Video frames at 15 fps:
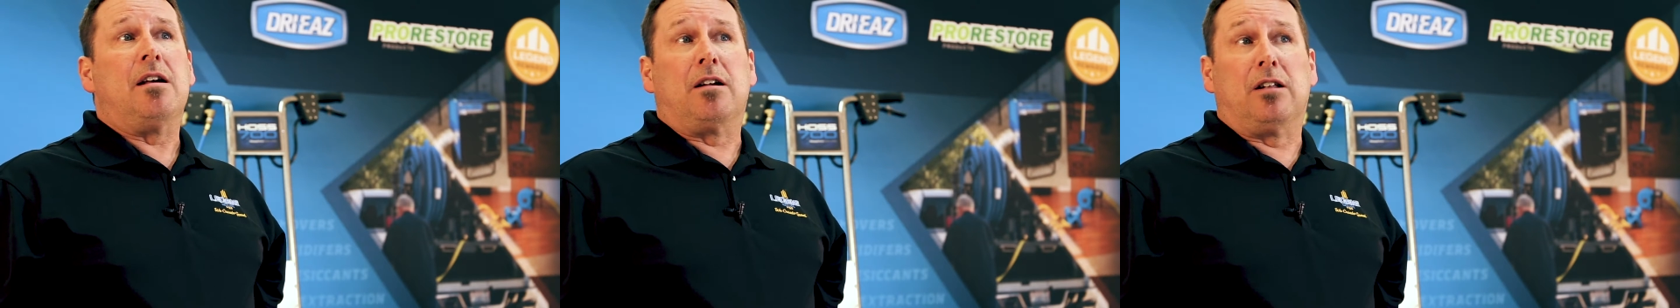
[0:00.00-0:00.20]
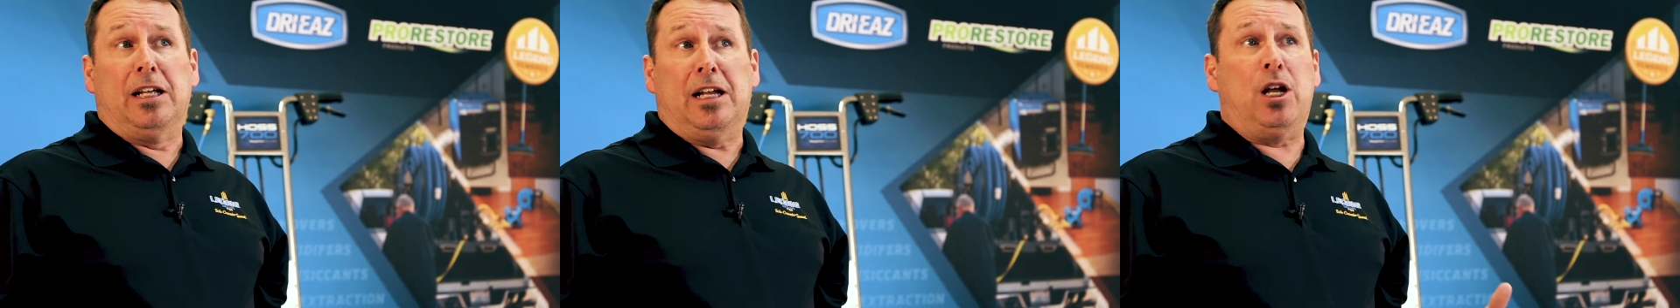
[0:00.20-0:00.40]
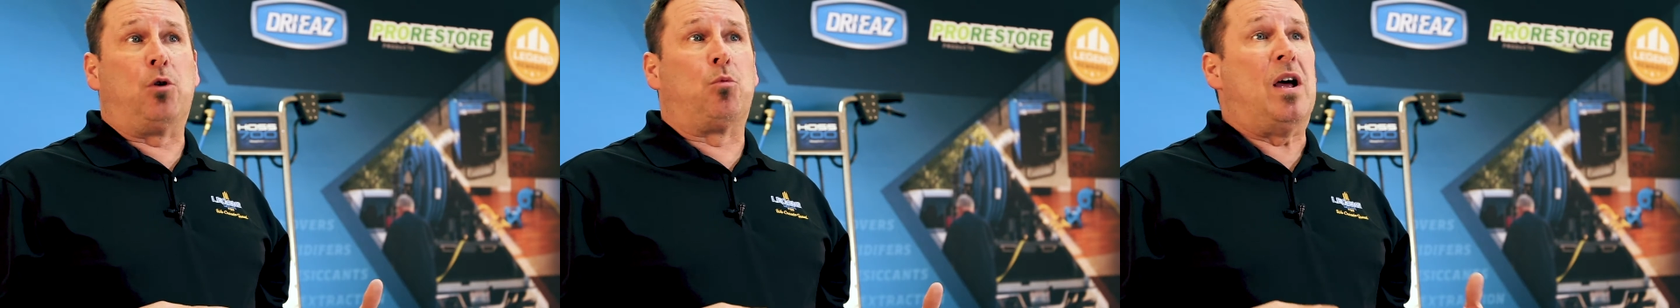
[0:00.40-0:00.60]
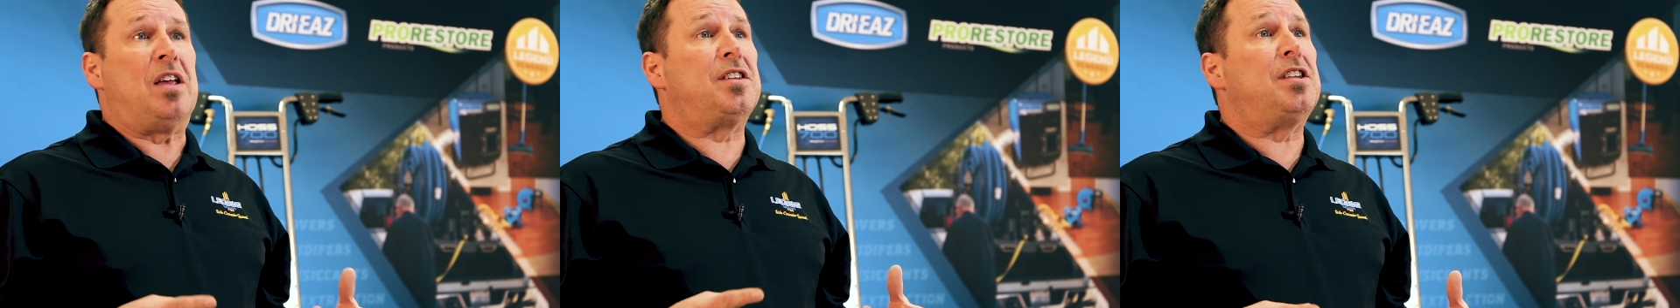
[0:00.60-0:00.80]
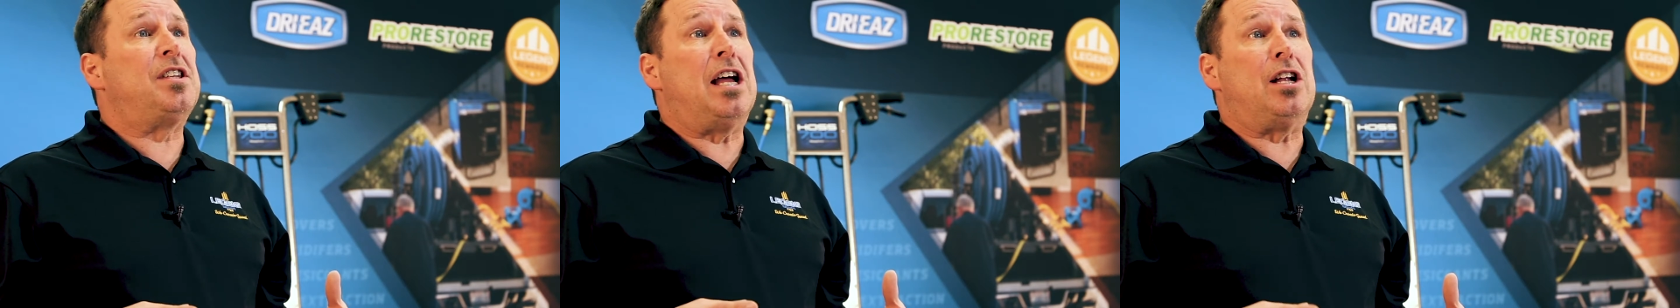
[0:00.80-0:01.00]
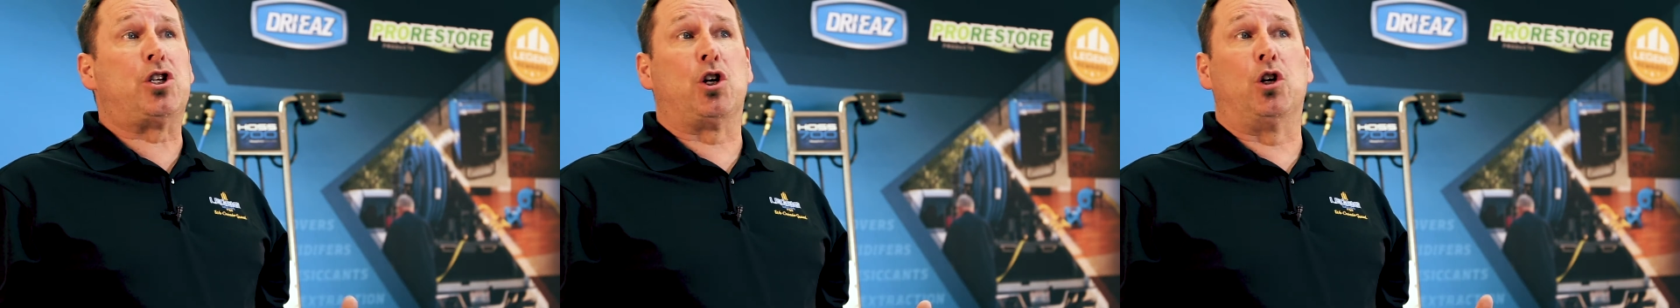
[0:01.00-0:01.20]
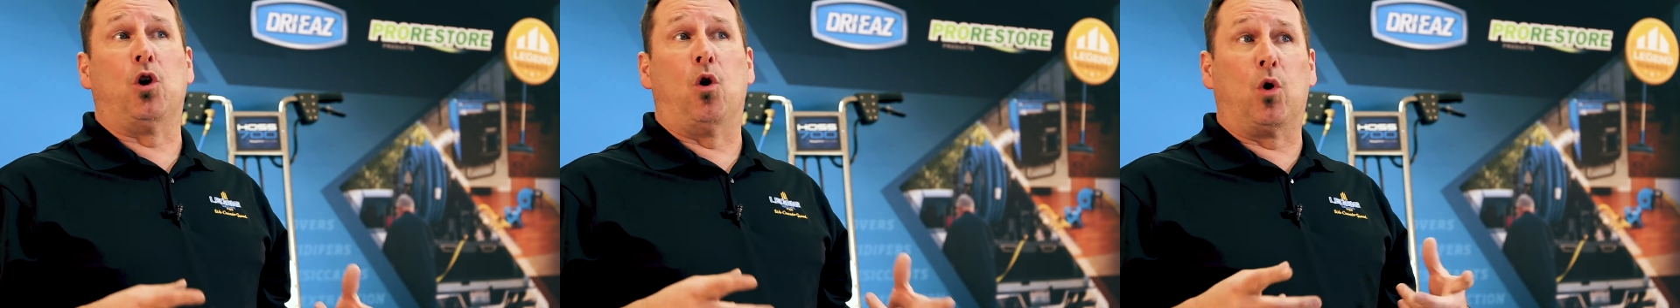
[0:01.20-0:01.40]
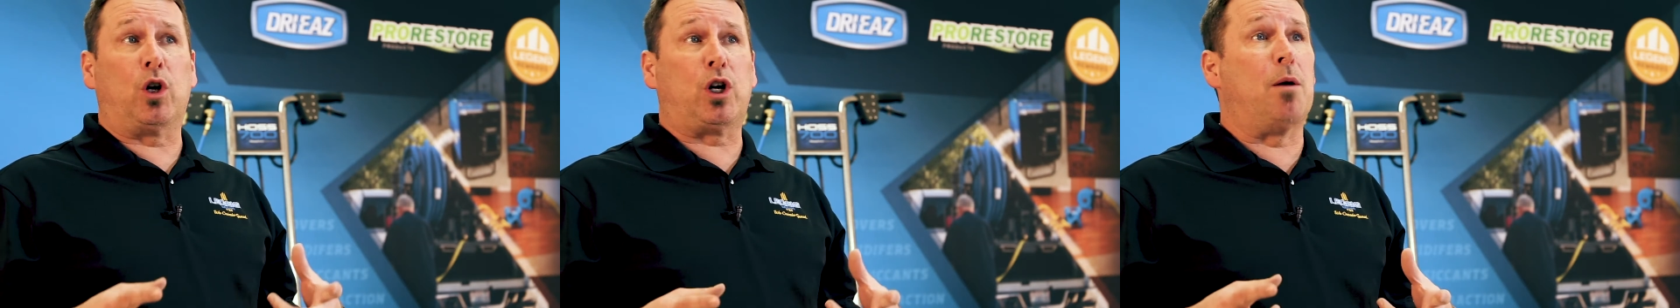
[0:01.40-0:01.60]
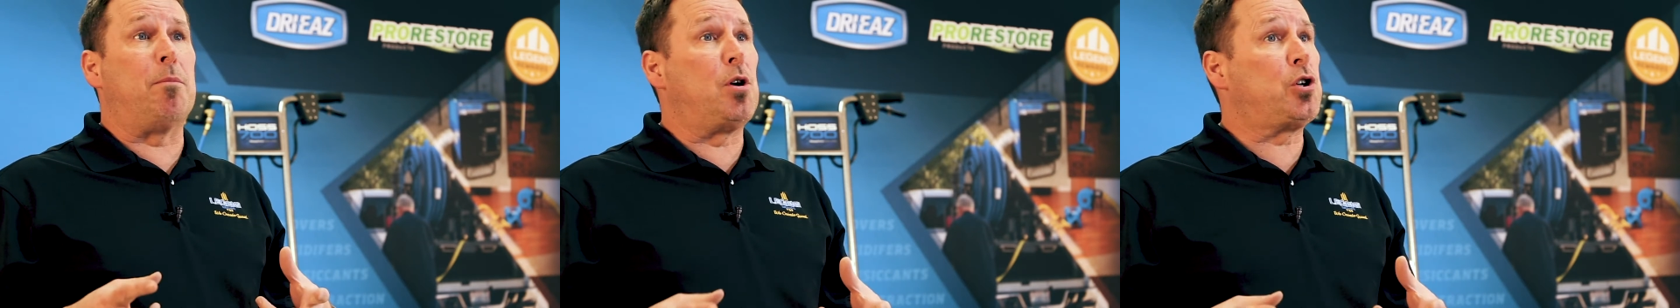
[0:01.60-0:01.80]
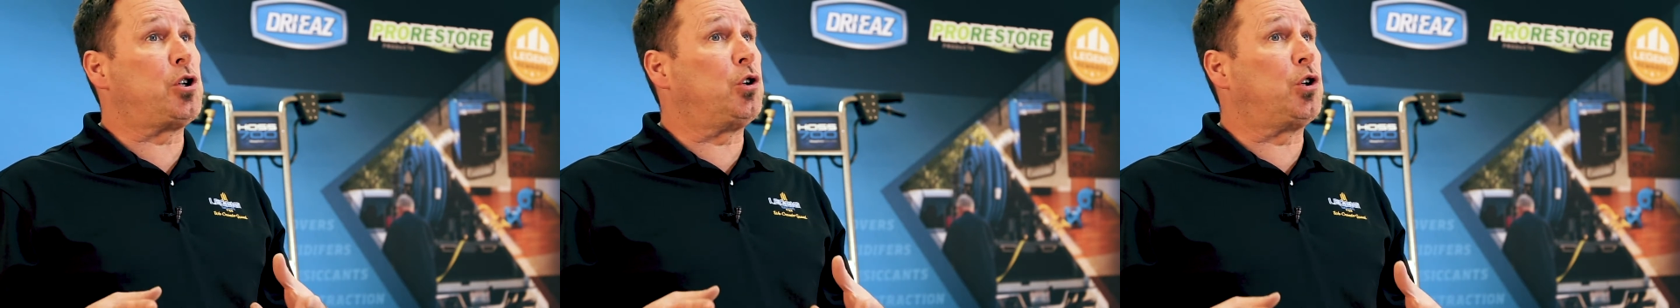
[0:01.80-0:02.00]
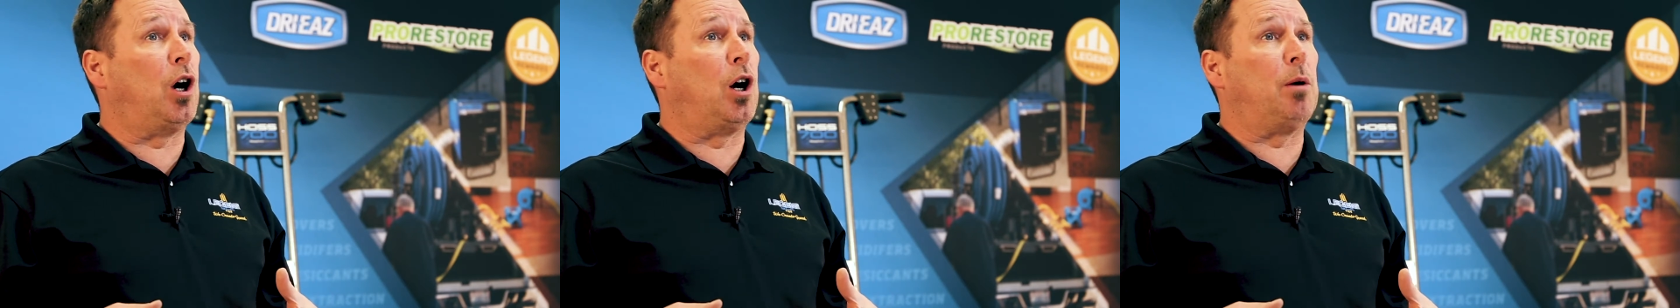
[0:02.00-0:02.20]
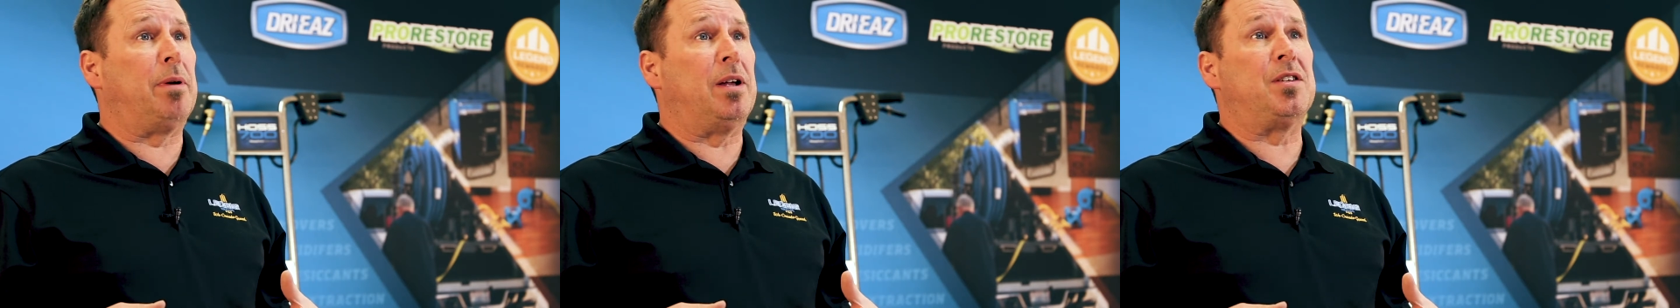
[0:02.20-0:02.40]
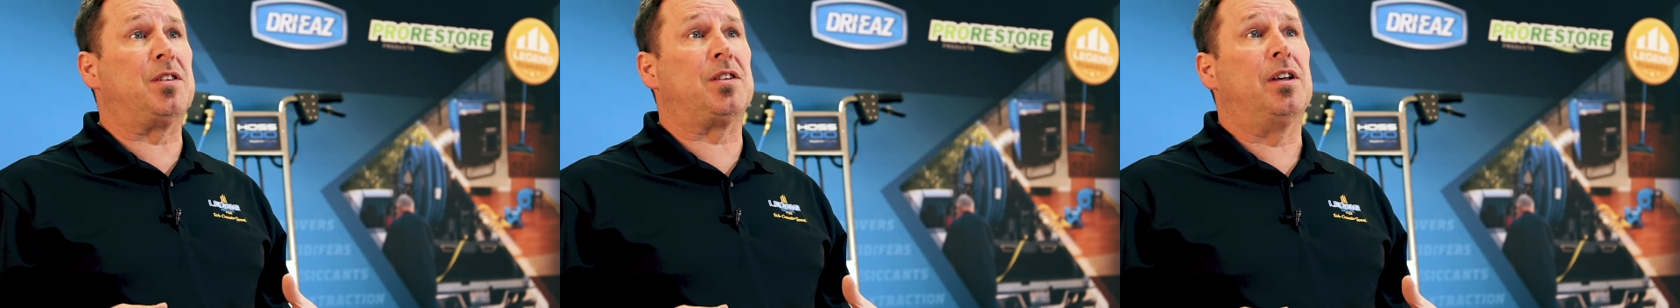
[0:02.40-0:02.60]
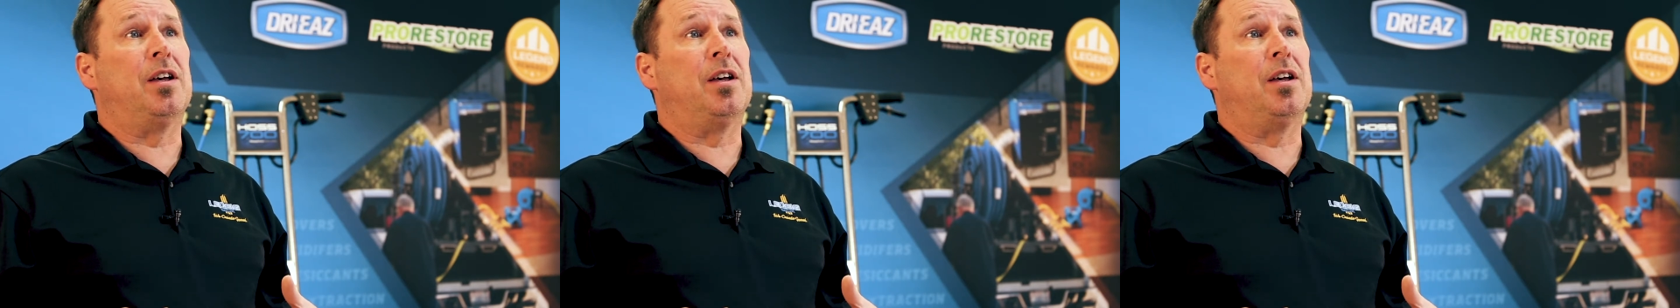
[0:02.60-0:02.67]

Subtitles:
cleaning residential or commercial carpets,